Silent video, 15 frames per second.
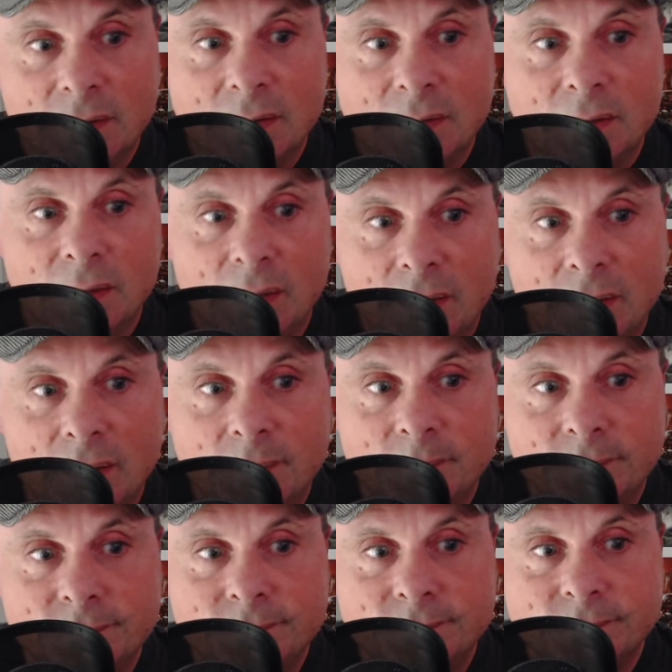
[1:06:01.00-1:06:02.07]

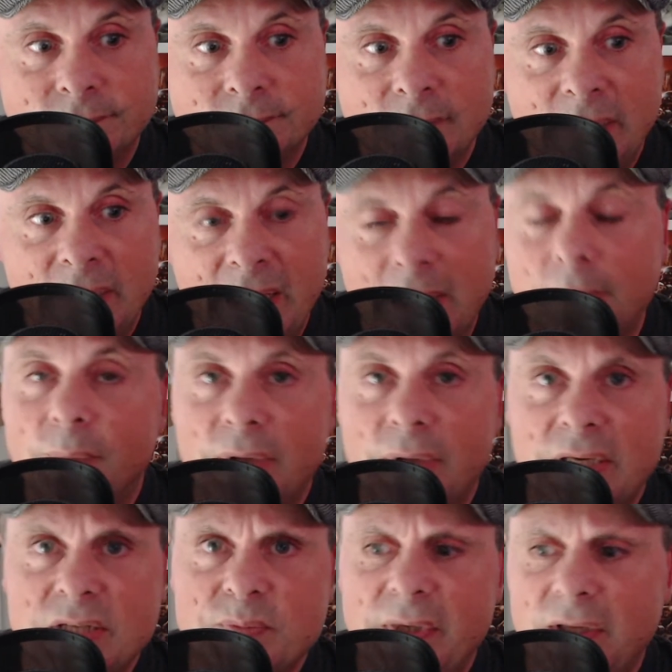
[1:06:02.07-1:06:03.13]
Yeah, but
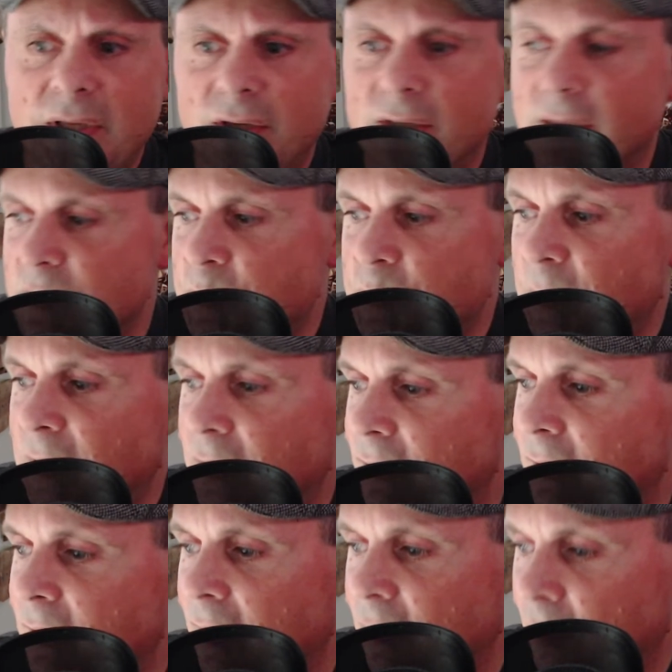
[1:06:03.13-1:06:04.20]
it's been good. It's been good.
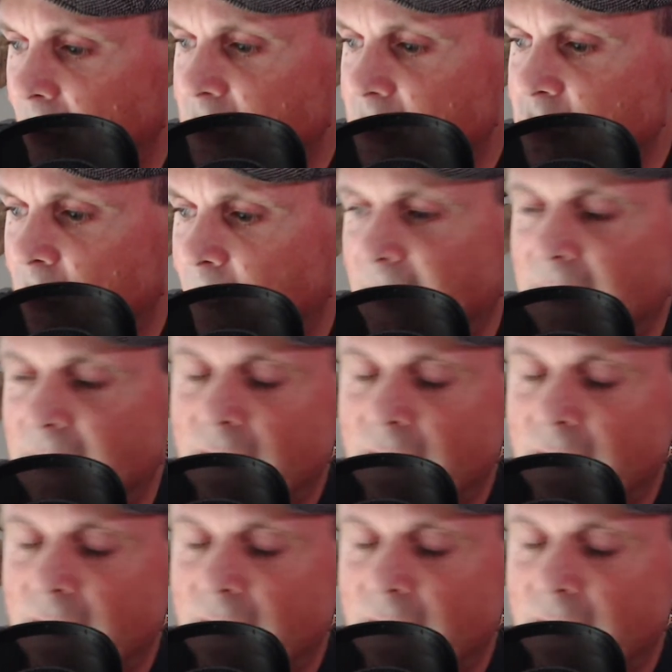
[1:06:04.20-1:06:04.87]
I thought I'd drop in. I